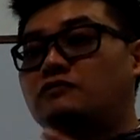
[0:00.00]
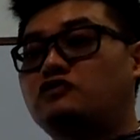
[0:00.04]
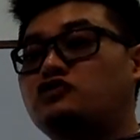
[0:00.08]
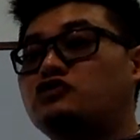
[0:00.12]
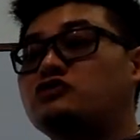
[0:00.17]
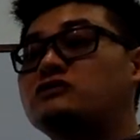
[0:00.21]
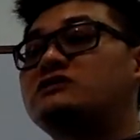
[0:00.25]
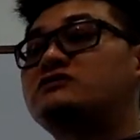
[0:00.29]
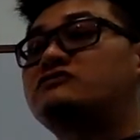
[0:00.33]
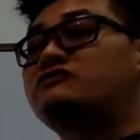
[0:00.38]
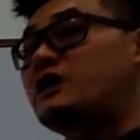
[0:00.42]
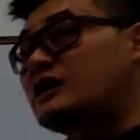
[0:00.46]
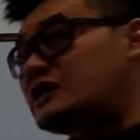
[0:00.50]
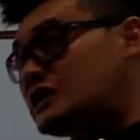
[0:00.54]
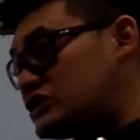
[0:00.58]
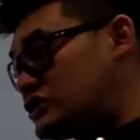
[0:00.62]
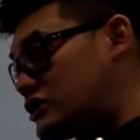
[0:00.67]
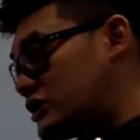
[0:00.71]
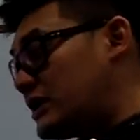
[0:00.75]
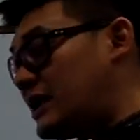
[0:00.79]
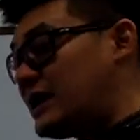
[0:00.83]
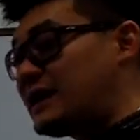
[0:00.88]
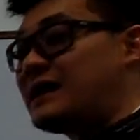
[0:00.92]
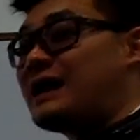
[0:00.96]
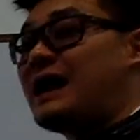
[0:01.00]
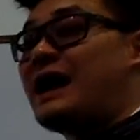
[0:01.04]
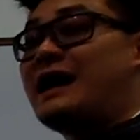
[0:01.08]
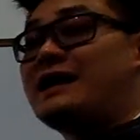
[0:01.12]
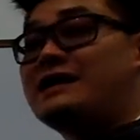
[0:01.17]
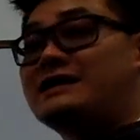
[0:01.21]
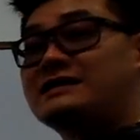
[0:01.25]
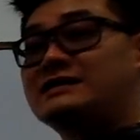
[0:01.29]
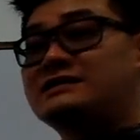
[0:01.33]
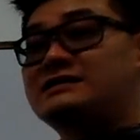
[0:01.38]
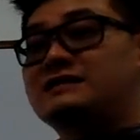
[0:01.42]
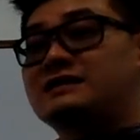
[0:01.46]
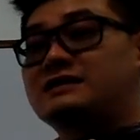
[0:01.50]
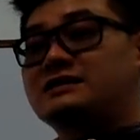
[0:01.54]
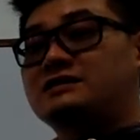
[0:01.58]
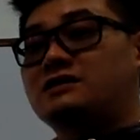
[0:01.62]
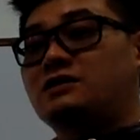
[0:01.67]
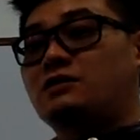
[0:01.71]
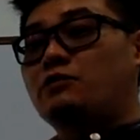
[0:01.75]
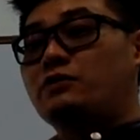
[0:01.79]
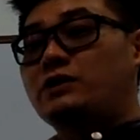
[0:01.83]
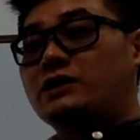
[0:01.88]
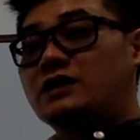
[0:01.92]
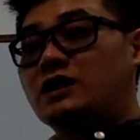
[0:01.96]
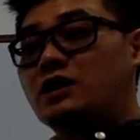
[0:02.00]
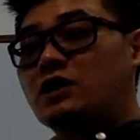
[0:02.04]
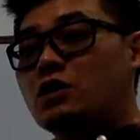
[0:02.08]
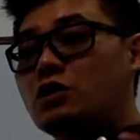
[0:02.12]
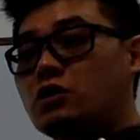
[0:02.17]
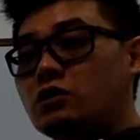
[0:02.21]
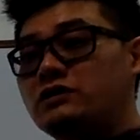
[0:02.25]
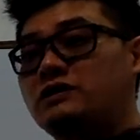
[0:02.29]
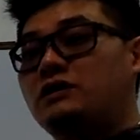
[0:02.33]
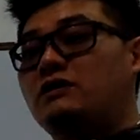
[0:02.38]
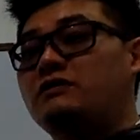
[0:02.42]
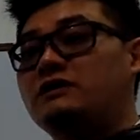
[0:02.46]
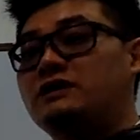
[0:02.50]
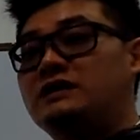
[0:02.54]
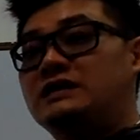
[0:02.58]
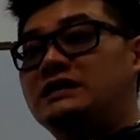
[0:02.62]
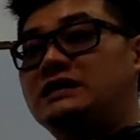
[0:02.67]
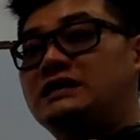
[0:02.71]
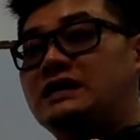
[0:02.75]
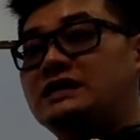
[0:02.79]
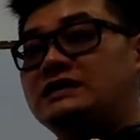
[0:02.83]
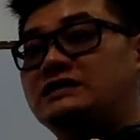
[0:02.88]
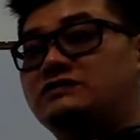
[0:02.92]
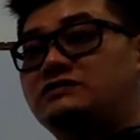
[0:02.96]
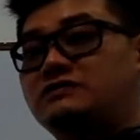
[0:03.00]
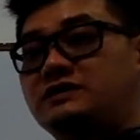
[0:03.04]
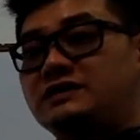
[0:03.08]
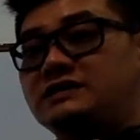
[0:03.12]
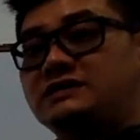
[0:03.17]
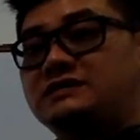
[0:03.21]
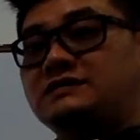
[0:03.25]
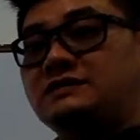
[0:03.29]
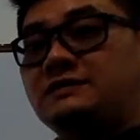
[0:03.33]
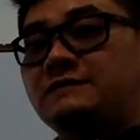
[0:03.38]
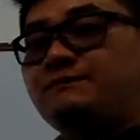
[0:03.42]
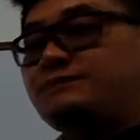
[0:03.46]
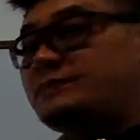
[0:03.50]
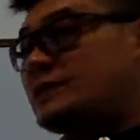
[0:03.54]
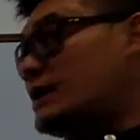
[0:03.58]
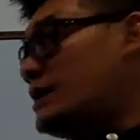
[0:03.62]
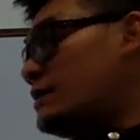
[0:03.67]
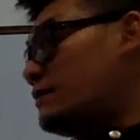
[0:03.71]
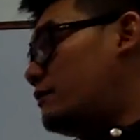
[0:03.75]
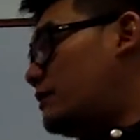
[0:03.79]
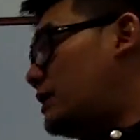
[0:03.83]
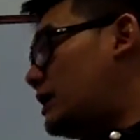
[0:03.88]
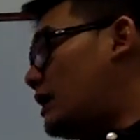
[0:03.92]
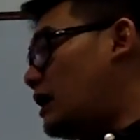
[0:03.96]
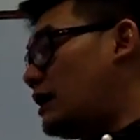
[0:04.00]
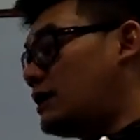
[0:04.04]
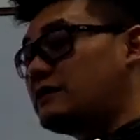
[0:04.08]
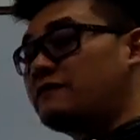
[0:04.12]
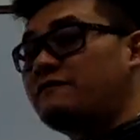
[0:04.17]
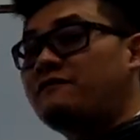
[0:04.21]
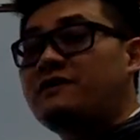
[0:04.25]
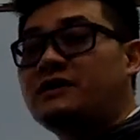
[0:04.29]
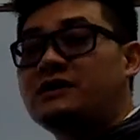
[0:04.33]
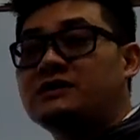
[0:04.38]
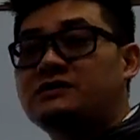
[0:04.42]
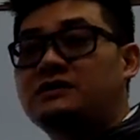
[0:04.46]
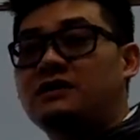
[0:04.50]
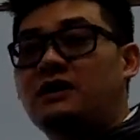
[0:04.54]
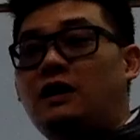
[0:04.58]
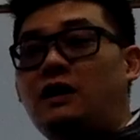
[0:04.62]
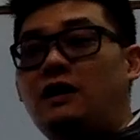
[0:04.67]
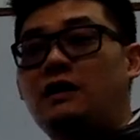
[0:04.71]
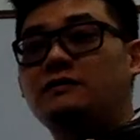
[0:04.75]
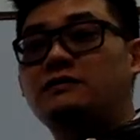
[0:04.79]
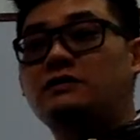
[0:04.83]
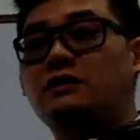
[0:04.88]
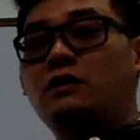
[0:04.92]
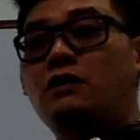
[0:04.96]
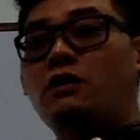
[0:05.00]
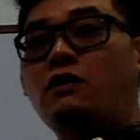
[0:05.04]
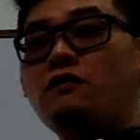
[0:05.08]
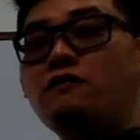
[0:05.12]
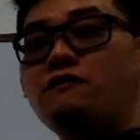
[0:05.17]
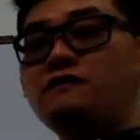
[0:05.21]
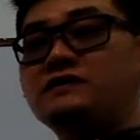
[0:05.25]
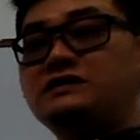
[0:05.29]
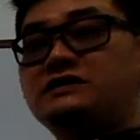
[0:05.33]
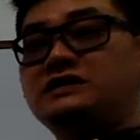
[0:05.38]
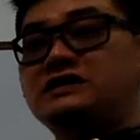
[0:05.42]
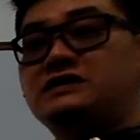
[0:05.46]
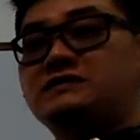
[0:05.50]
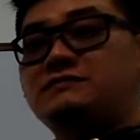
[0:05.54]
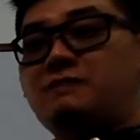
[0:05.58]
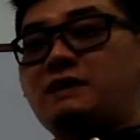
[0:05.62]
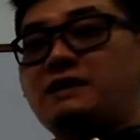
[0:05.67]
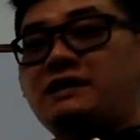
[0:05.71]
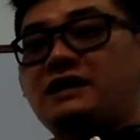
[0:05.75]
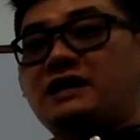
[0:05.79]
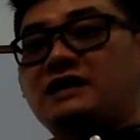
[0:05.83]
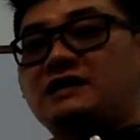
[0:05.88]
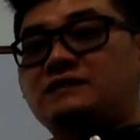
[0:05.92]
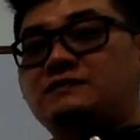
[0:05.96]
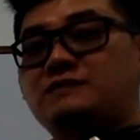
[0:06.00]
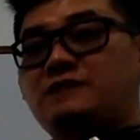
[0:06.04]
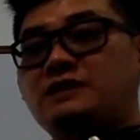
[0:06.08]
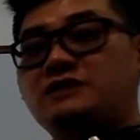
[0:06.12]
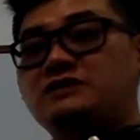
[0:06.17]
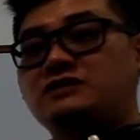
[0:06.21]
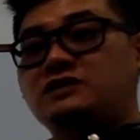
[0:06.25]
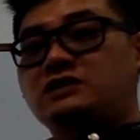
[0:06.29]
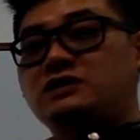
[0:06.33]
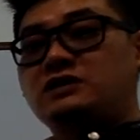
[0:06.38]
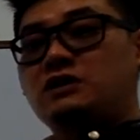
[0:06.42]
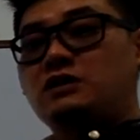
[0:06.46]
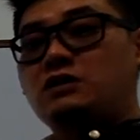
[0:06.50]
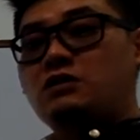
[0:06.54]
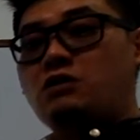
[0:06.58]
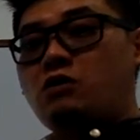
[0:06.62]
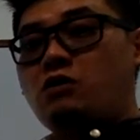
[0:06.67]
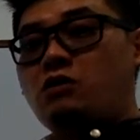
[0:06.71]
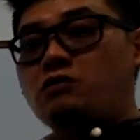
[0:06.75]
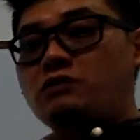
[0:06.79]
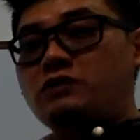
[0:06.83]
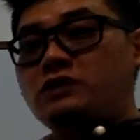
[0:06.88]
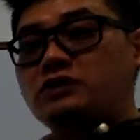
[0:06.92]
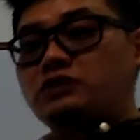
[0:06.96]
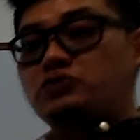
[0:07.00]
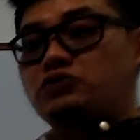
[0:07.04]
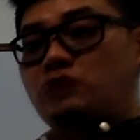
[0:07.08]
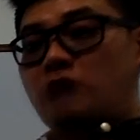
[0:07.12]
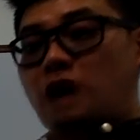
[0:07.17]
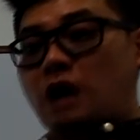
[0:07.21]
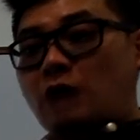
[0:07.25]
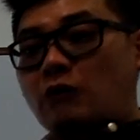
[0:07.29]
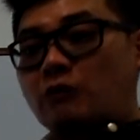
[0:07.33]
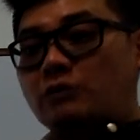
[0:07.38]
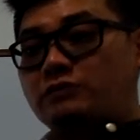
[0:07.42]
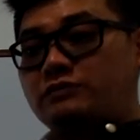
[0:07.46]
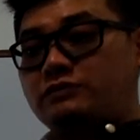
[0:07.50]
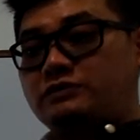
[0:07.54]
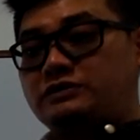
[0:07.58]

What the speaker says: through strategic alliances with the local industries. Well, the first, the overseas market expansion, according to our